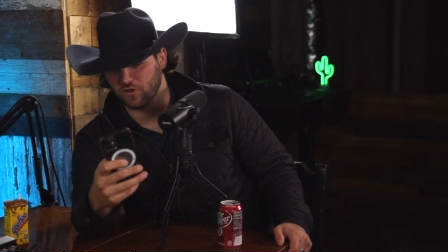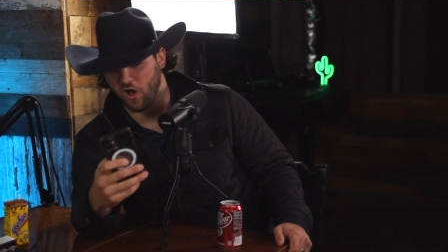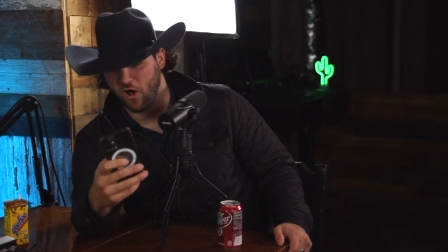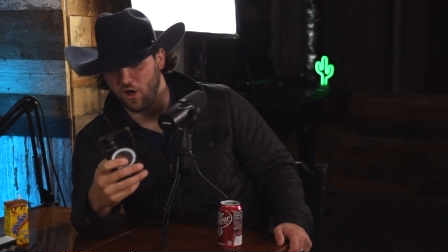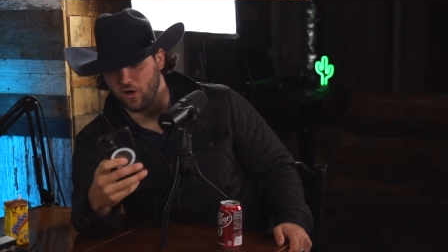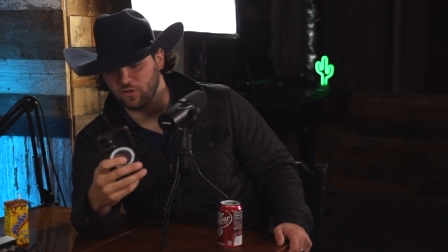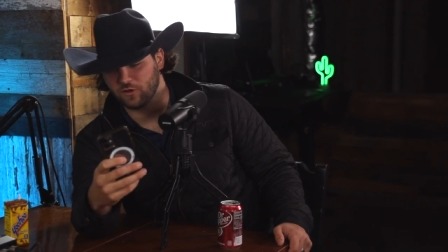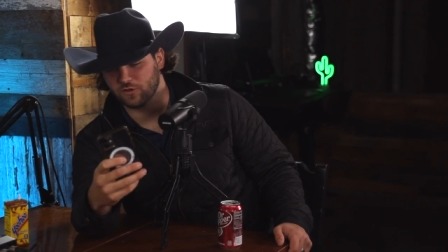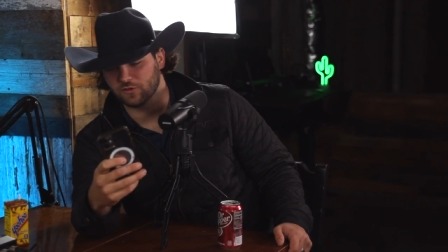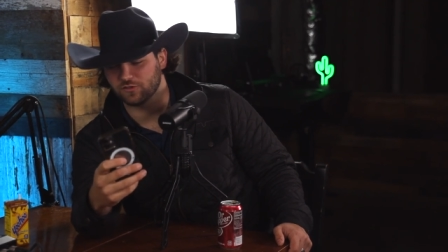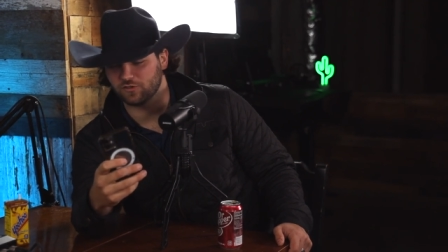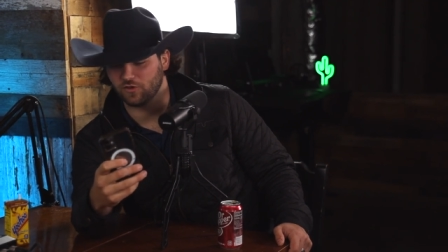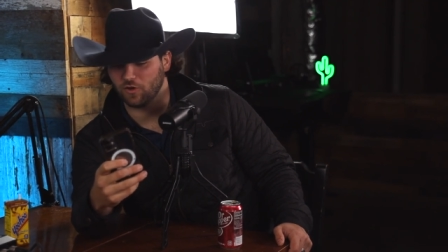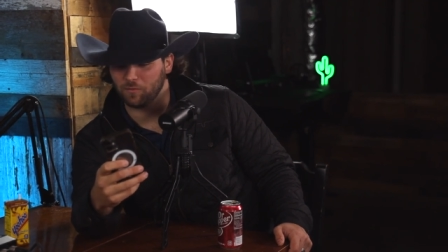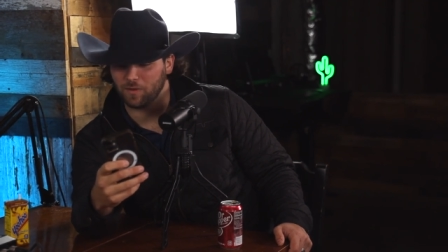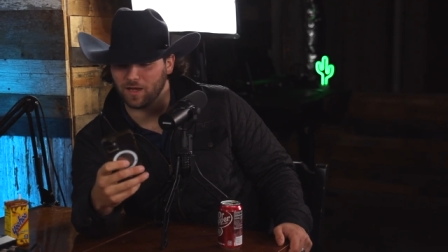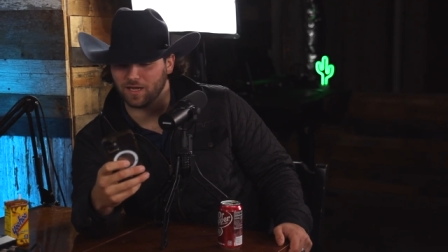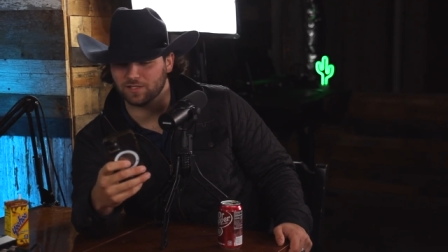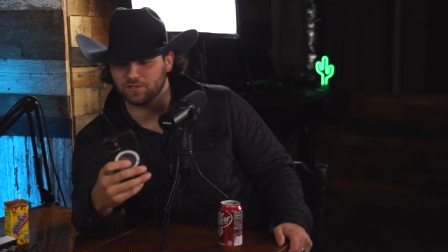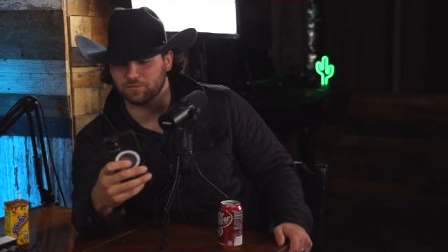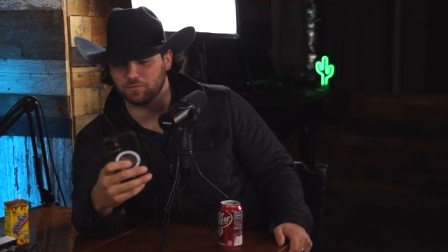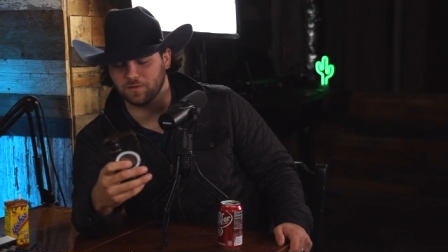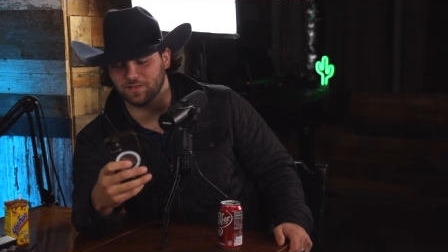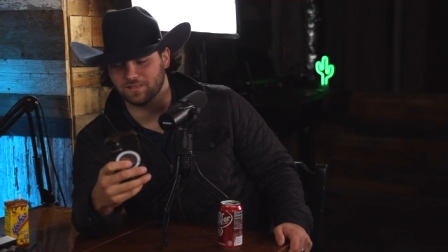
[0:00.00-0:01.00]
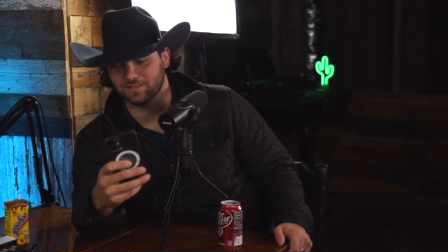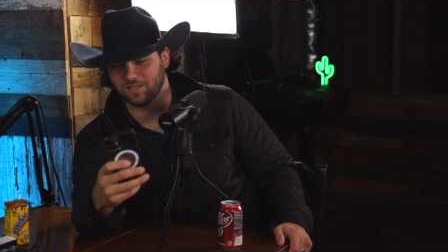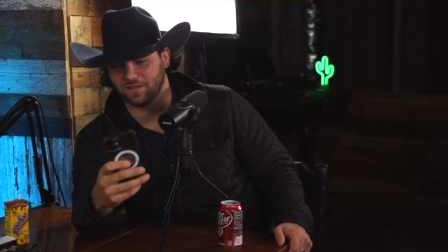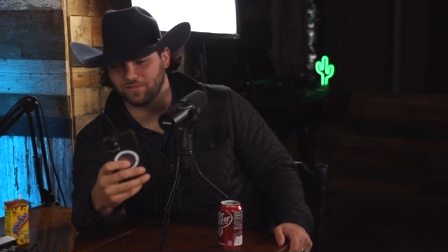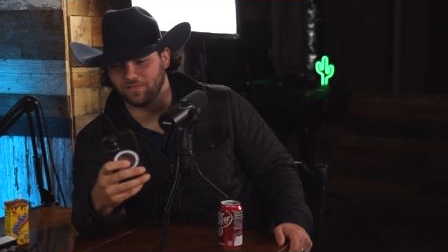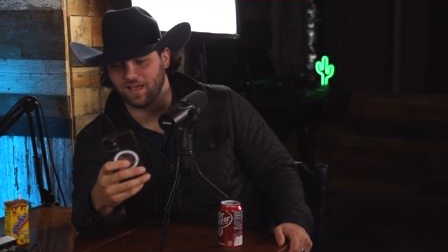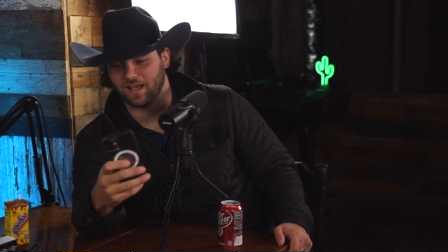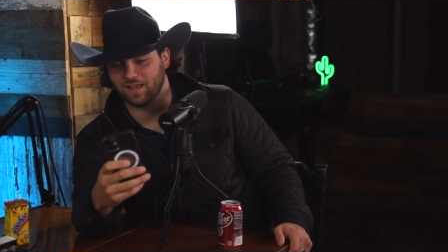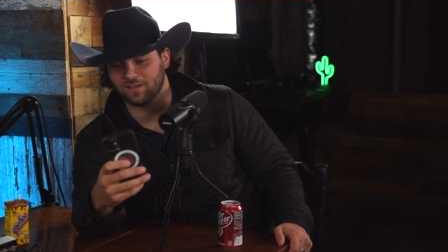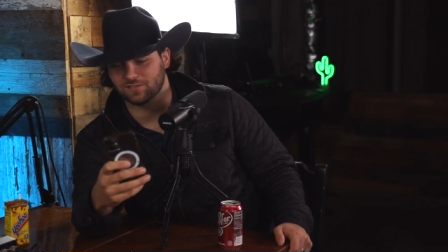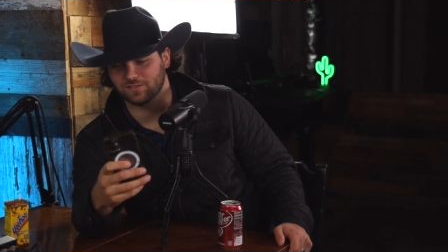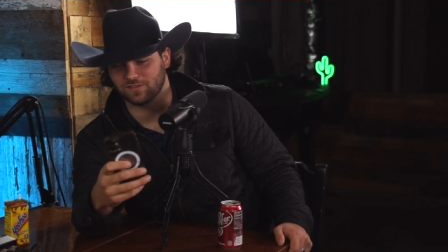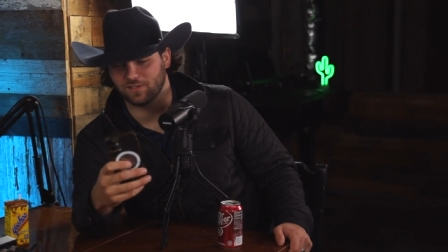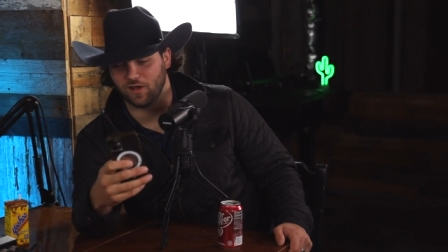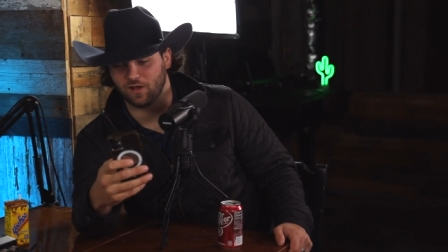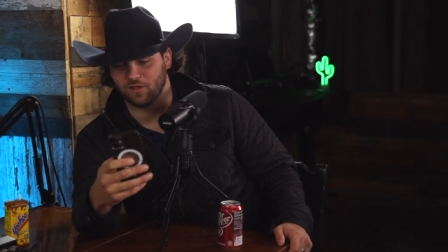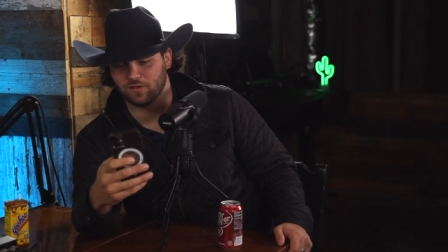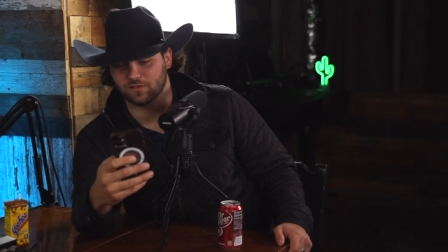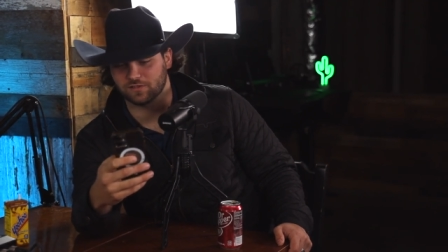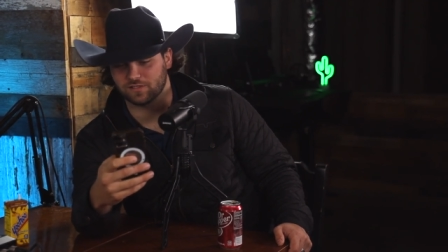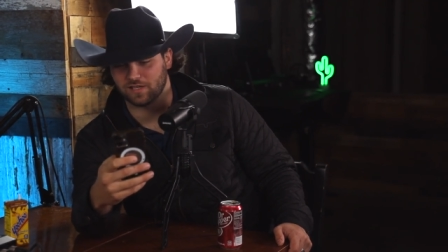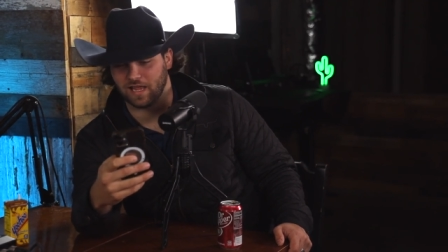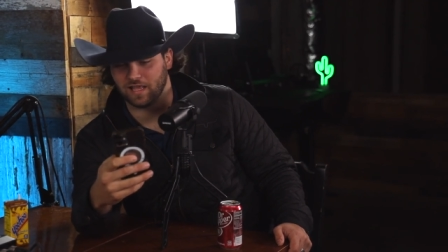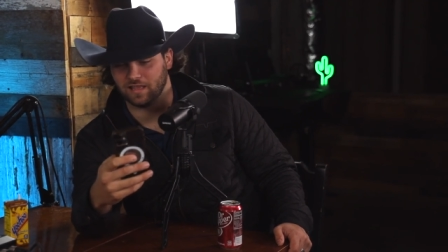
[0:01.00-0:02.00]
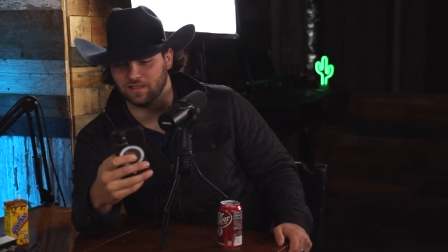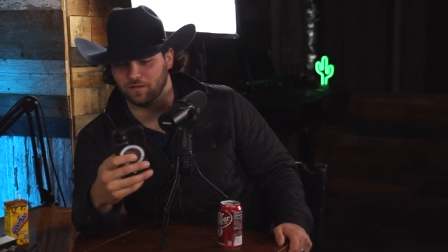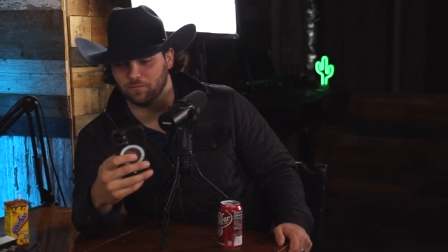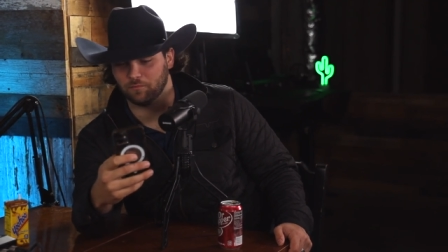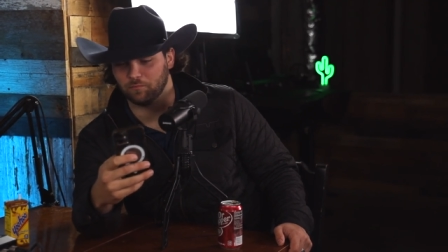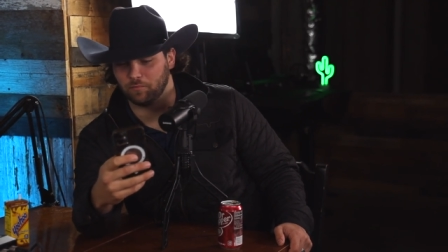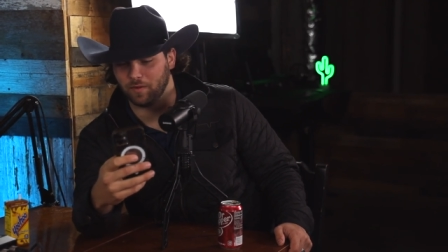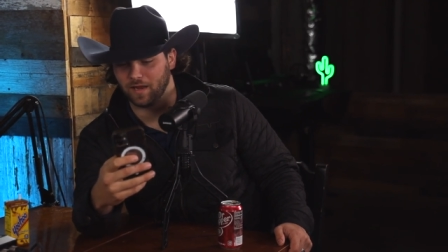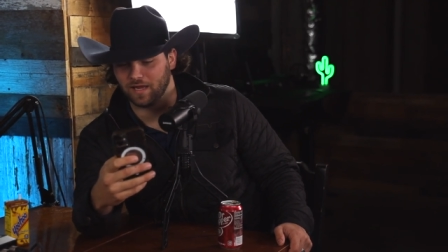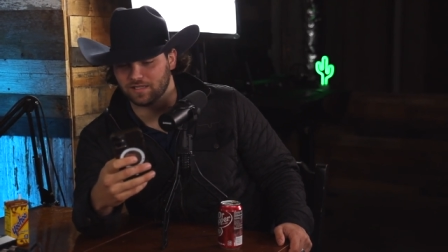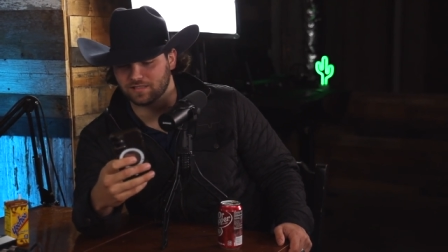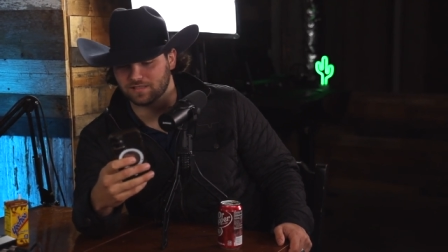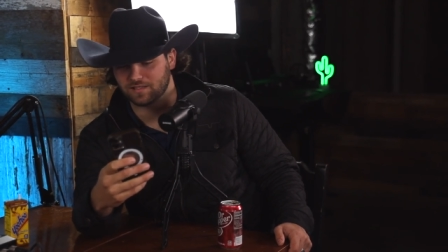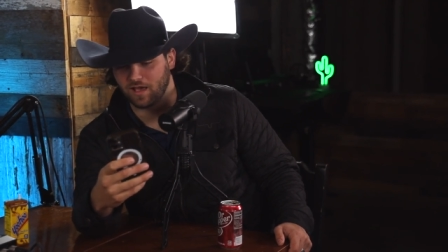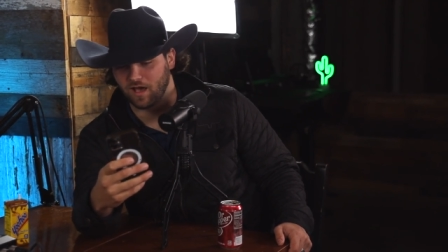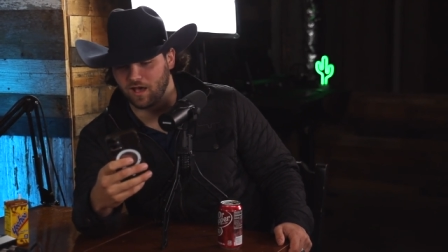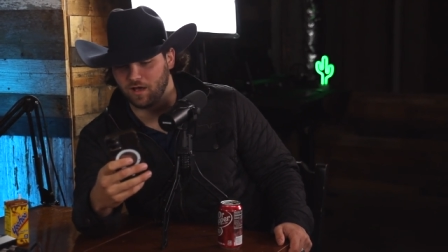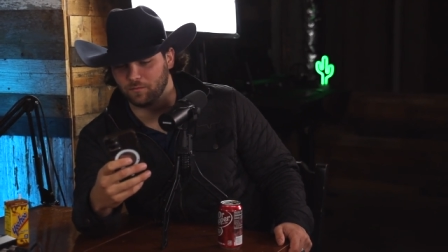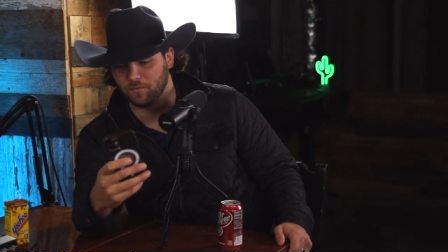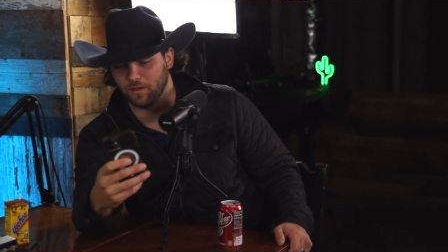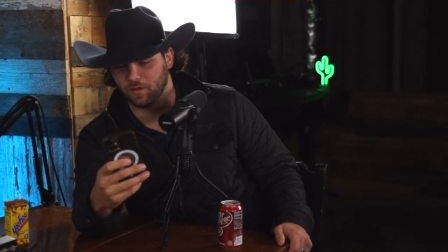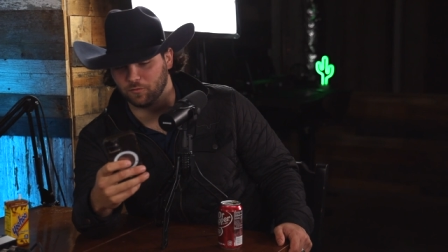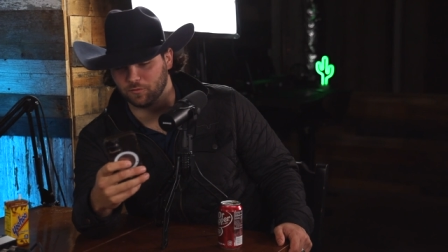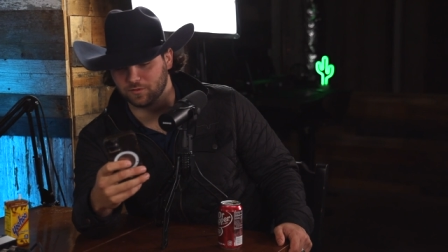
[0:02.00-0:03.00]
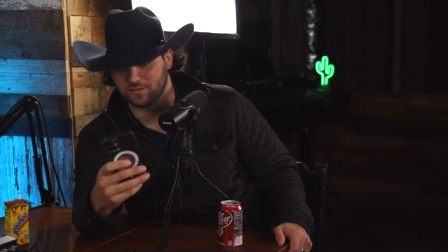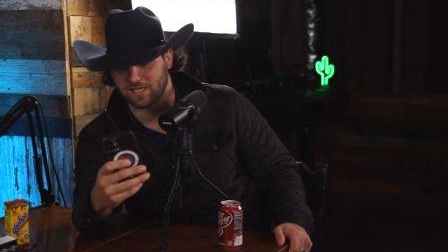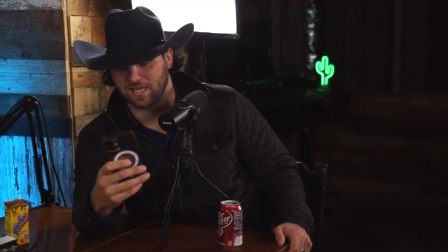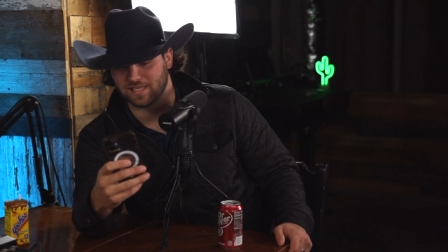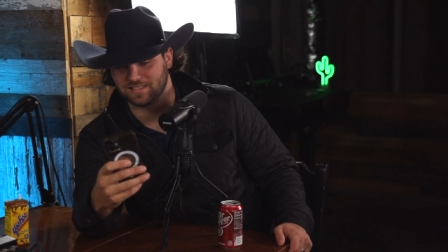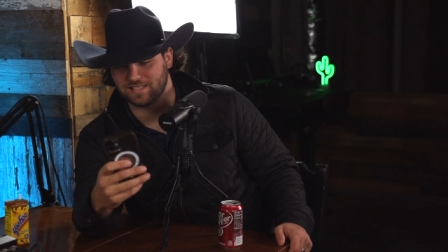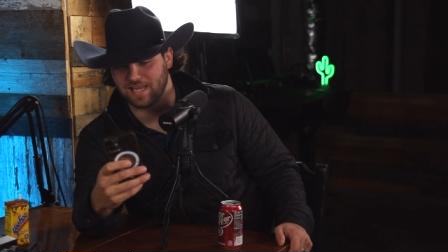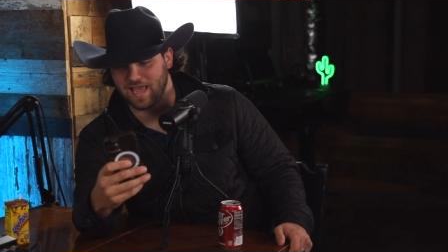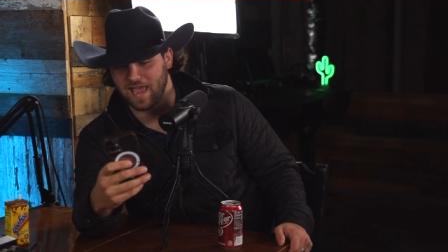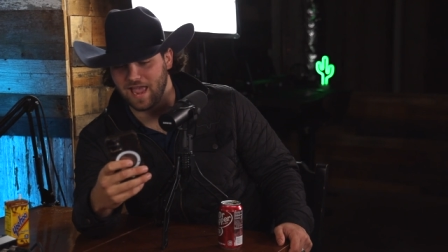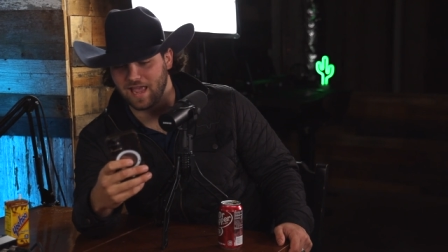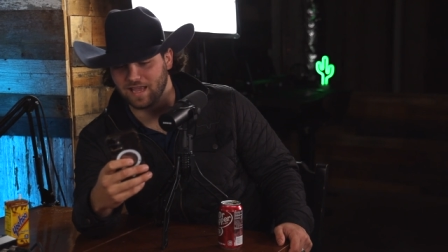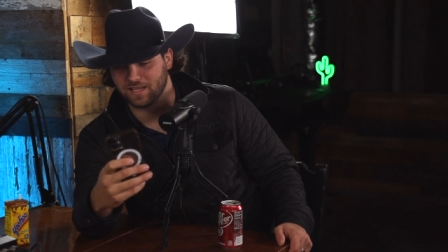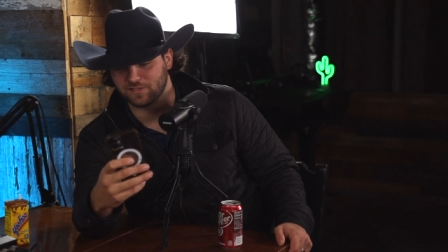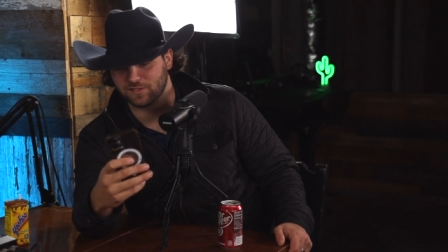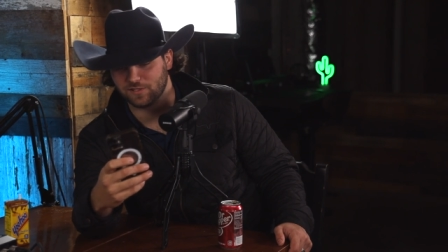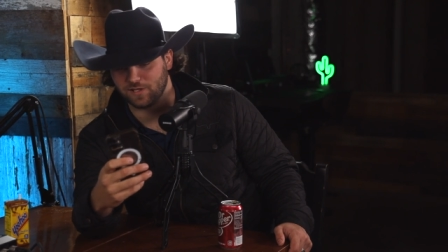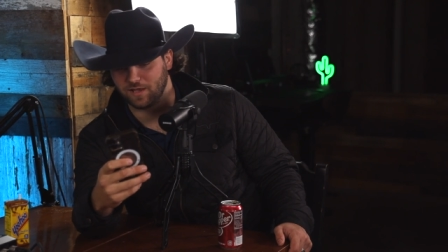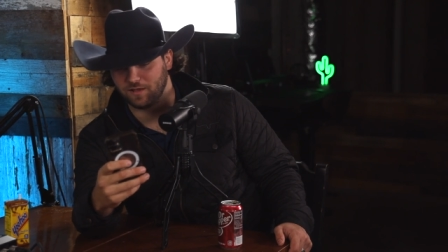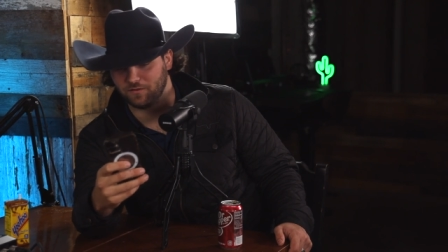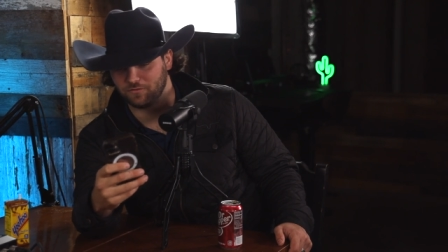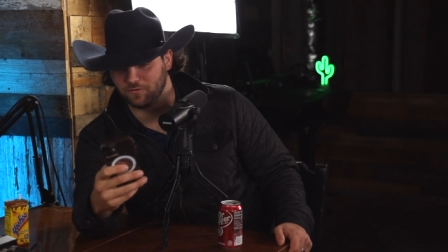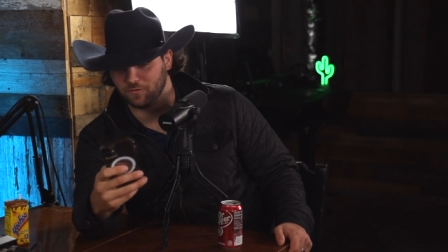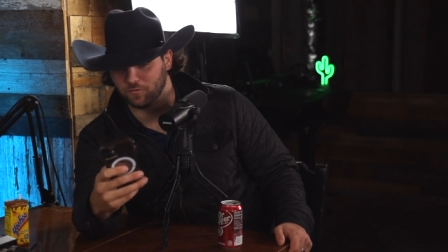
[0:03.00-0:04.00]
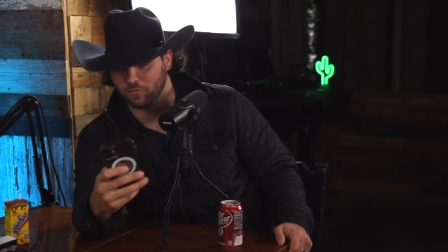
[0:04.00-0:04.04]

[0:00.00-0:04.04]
dollars. Nobody spends a thousand dollars. And the best comment, which I tagged Jeff